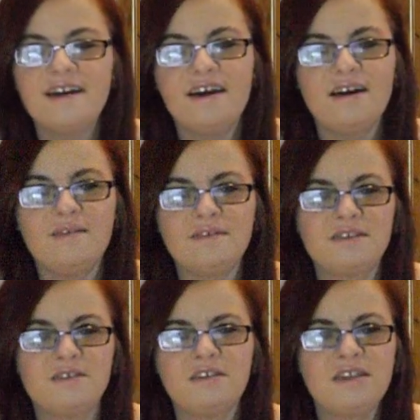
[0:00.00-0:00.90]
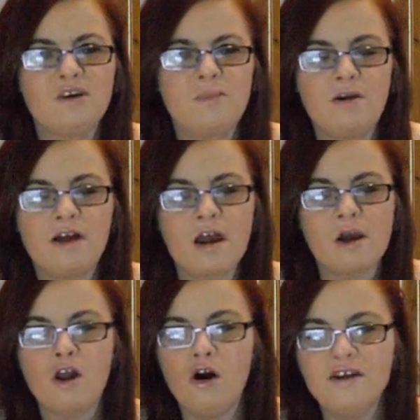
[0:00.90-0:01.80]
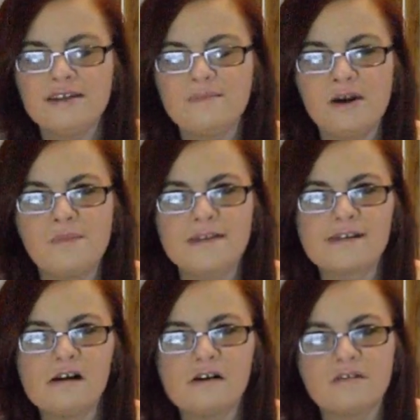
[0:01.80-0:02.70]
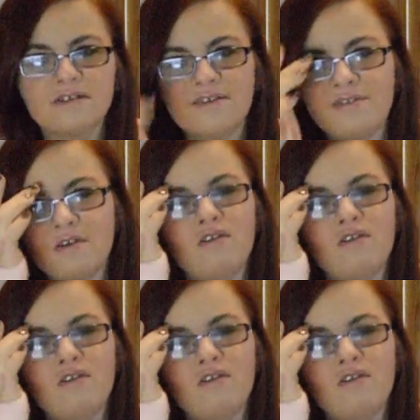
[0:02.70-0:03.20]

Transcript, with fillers: Um, just, just a little bit of like gloss and a bit of mascara or something,